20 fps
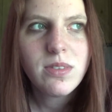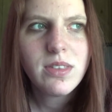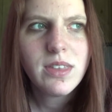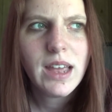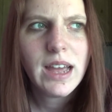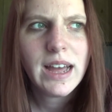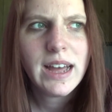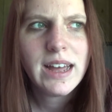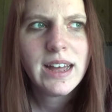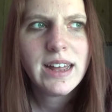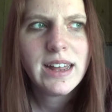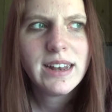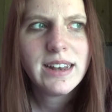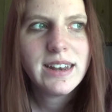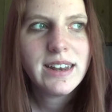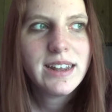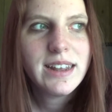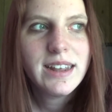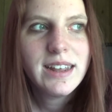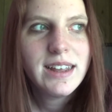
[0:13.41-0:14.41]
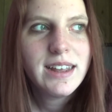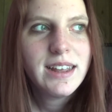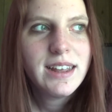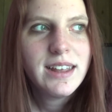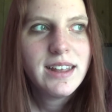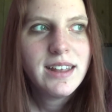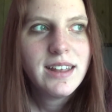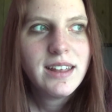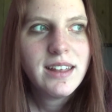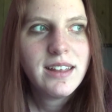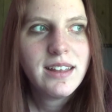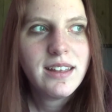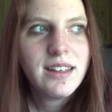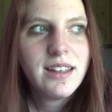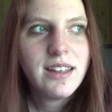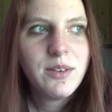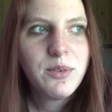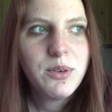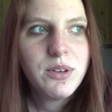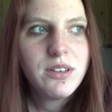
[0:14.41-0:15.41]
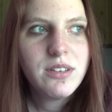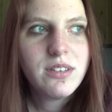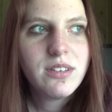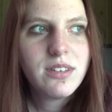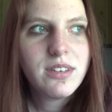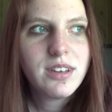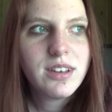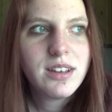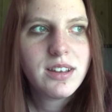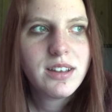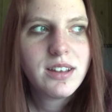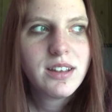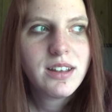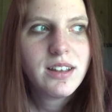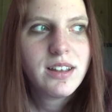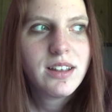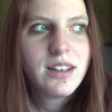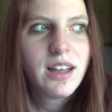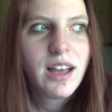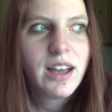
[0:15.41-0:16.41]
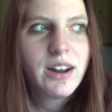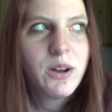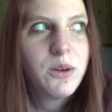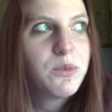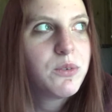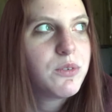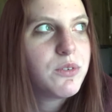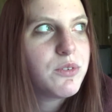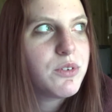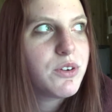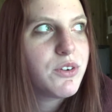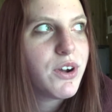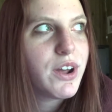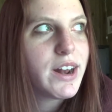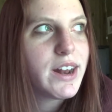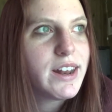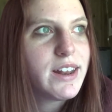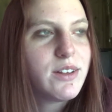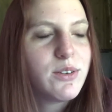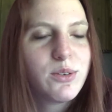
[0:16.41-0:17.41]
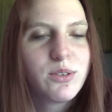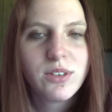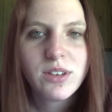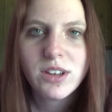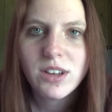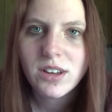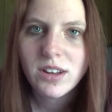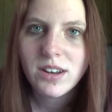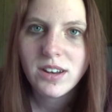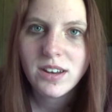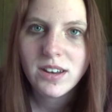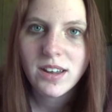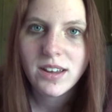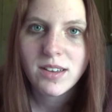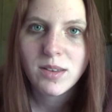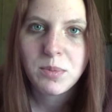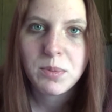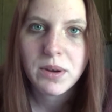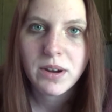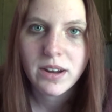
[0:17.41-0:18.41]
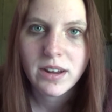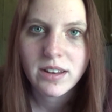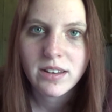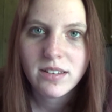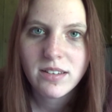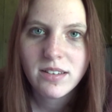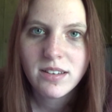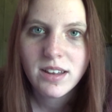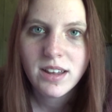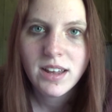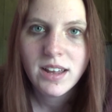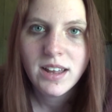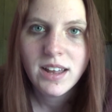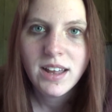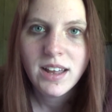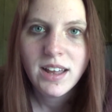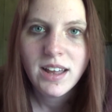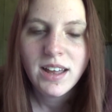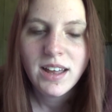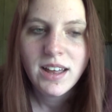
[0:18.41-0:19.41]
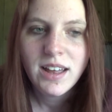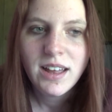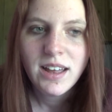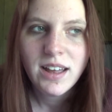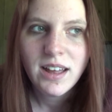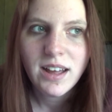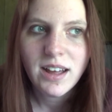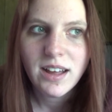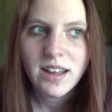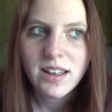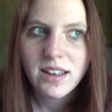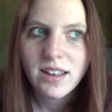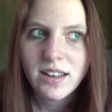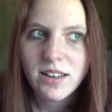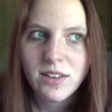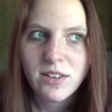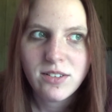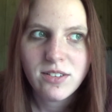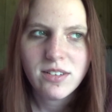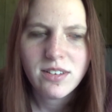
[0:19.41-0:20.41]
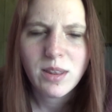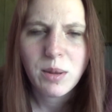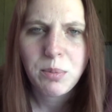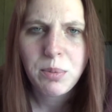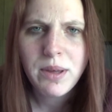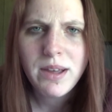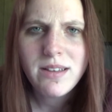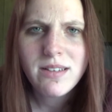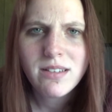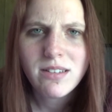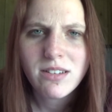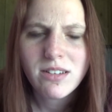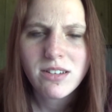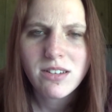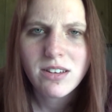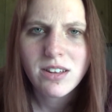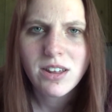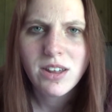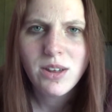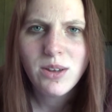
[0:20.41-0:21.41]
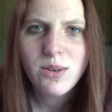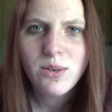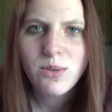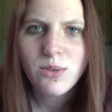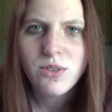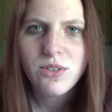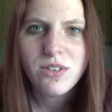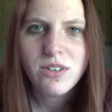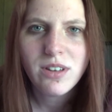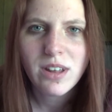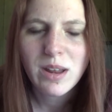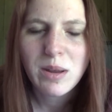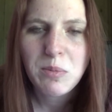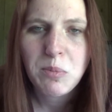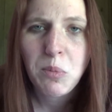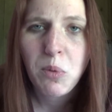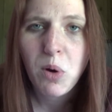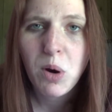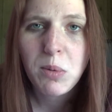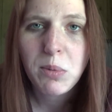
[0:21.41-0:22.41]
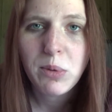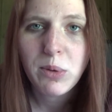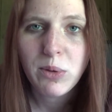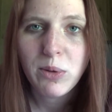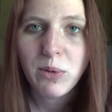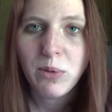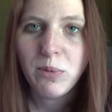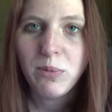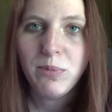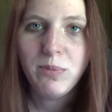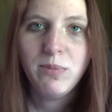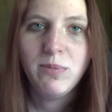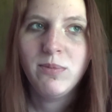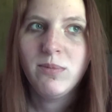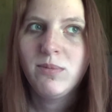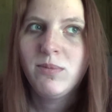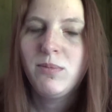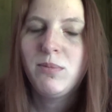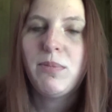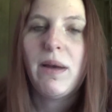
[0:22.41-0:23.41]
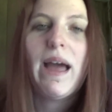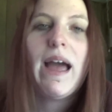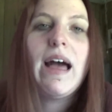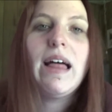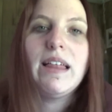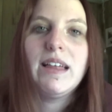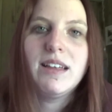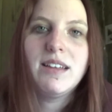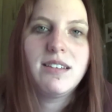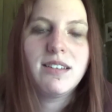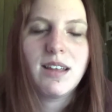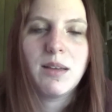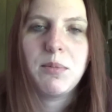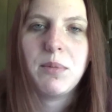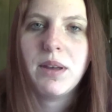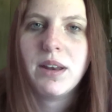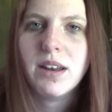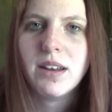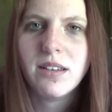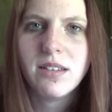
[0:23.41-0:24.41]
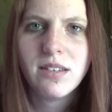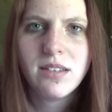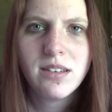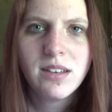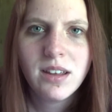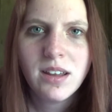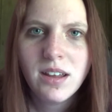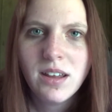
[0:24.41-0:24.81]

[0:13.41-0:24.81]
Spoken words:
and I don't regret it. It was a good experience. The place is just a huge, like, marble palace. I mean, it's